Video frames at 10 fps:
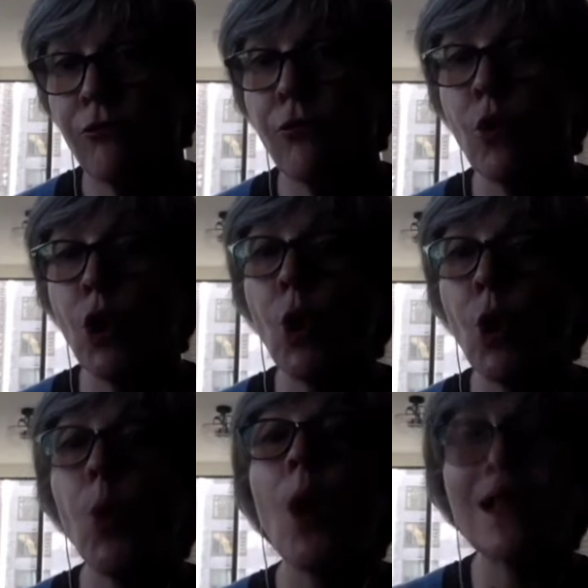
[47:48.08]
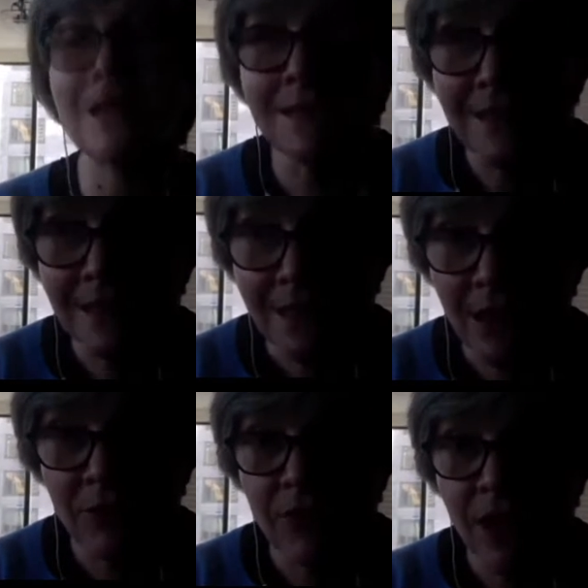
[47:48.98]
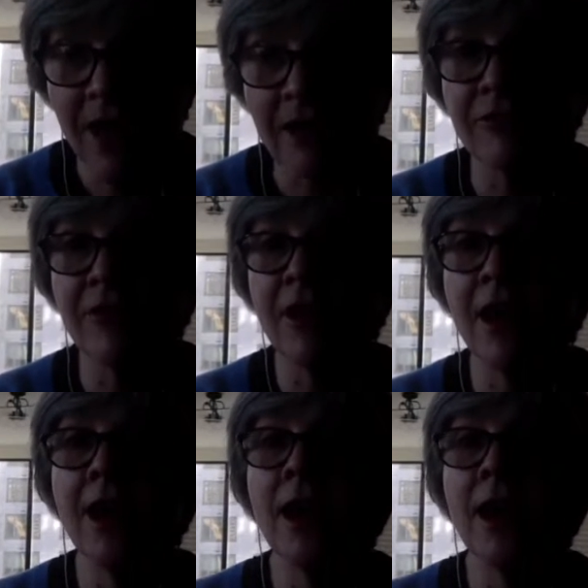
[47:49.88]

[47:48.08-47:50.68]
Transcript: For quality of life